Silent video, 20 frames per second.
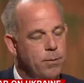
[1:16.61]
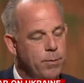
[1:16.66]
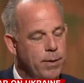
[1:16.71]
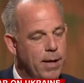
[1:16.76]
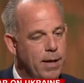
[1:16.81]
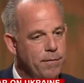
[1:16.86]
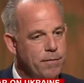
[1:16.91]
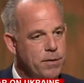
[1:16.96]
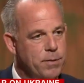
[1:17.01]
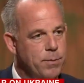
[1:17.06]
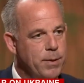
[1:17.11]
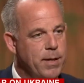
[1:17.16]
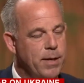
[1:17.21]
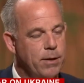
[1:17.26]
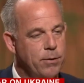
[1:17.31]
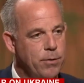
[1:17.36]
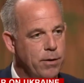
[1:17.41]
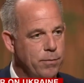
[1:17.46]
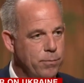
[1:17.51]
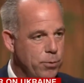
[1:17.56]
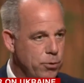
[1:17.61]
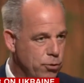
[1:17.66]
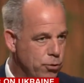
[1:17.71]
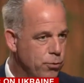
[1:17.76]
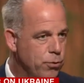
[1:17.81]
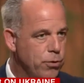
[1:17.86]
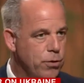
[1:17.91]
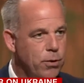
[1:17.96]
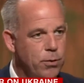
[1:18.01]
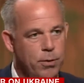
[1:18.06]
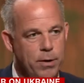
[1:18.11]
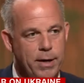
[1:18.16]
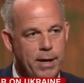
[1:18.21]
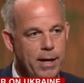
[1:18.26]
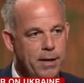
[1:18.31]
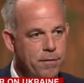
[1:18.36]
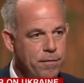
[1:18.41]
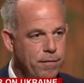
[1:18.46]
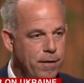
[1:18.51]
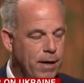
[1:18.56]
have 3 aircraft which could go on
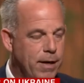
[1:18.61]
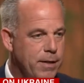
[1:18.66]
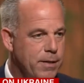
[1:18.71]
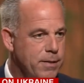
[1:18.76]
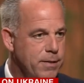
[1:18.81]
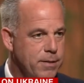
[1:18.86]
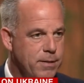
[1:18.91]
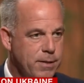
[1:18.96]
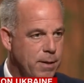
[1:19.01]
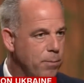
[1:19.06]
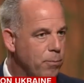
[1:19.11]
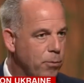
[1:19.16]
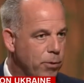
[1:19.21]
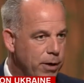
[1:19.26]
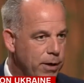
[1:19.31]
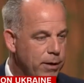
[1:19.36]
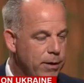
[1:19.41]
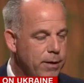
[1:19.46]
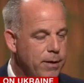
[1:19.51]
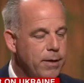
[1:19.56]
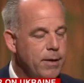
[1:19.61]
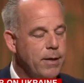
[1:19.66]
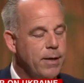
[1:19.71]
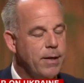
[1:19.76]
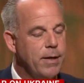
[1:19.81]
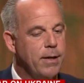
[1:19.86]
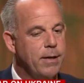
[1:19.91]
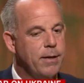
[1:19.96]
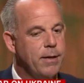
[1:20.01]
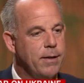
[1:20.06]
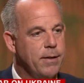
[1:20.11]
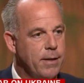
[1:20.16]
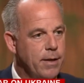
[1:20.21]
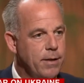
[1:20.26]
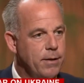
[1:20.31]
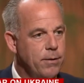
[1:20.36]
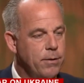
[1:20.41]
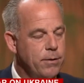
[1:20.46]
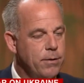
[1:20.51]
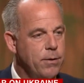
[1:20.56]
night flights somewhere, and they are
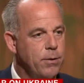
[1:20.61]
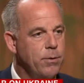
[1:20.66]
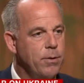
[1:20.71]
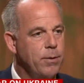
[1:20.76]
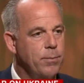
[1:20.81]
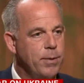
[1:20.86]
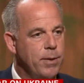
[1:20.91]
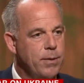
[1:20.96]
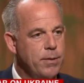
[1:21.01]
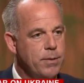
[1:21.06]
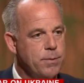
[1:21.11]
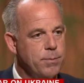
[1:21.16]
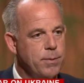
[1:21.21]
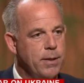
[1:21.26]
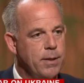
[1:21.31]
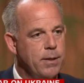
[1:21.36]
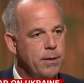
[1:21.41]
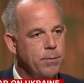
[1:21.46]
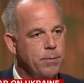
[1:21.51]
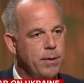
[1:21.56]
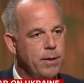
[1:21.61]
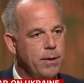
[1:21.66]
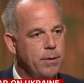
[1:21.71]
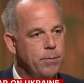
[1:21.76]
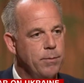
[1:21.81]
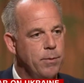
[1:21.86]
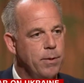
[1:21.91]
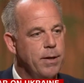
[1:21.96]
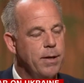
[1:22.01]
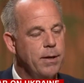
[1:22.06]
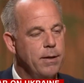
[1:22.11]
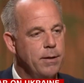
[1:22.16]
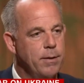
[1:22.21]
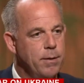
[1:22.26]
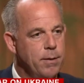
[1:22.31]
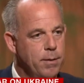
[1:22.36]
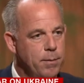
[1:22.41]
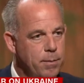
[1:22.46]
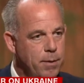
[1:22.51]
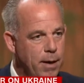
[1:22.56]
not going because we want to
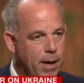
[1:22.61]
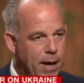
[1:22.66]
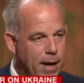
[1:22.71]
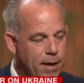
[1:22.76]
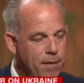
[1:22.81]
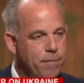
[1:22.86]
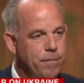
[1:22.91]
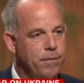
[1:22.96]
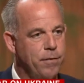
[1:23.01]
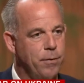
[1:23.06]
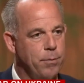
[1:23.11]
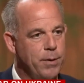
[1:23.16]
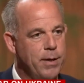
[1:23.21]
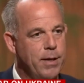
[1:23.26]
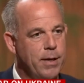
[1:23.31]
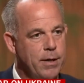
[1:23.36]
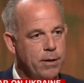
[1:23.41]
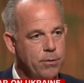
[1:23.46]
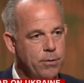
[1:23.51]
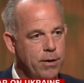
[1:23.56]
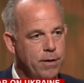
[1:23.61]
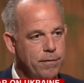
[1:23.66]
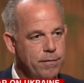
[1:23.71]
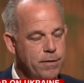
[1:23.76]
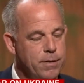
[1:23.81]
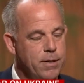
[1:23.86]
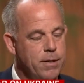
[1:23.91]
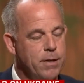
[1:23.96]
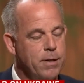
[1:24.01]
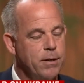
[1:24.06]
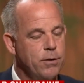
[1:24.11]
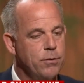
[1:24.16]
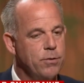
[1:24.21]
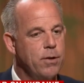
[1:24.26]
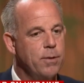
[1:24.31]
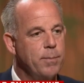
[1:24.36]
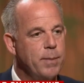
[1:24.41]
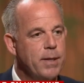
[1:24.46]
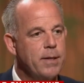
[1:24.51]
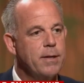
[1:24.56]
have 3 aircraft to
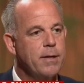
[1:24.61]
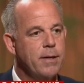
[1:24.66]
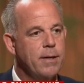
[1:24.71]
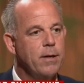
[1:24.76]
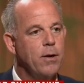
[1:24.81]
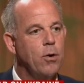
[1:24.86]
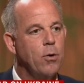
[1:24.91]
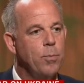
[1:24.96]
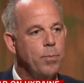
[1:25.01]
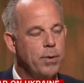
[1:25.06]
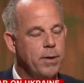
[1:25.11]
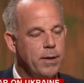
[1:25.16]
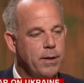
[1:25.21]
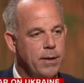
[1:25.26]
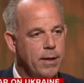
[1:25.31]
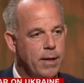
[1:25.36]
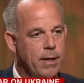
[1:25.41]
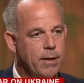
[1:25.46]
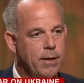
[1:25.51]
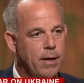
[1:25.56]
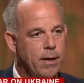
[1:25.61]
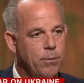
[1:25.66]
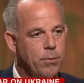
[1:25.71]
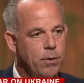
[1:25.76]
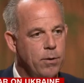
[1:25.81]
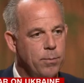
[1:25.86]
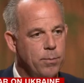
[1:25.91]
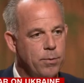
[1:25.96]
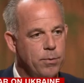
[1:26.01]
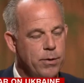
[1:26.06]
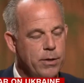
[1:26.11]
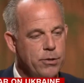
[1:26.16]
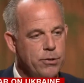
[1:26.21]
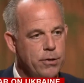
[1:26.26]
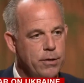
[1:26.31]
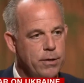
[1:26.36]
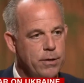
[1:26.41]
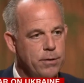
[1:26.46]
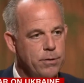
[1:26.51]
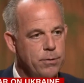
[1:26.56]
immediately open again our
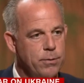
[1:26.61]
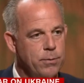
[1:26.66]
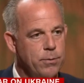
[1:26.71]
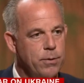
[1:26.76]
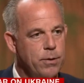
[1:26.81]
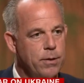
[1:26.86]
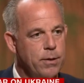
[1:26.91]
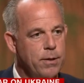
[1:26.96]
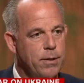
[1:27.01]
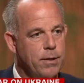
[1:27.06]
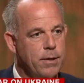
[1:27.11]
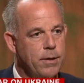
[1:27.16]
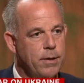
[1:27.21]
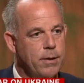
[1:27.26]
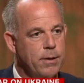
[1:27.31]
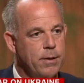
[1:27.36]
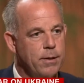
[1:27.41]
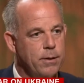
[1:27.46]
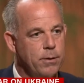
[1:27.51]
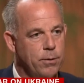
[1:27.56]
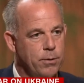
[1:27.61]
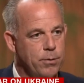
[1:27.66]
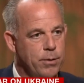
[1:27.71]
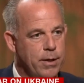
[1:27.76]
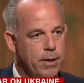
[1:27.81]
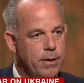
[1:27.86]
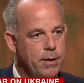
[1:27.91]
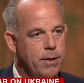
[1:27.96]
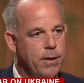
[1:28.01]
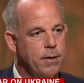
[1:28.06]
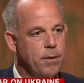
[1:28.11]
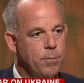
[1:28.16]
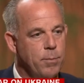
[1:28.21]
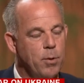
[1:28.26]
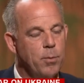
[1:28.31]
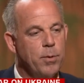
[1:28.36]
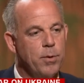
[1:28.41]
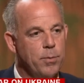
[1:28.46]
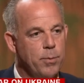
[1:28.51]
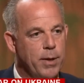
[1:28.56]
operation into Ukraine the
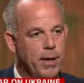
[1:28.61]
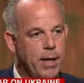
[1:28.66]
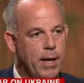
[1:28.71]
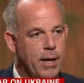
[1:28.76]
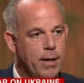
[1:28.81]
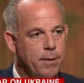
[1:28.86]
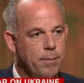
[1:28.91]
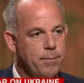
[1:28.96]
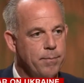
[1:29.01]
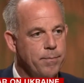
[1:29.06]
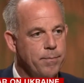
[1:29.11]
moment we can.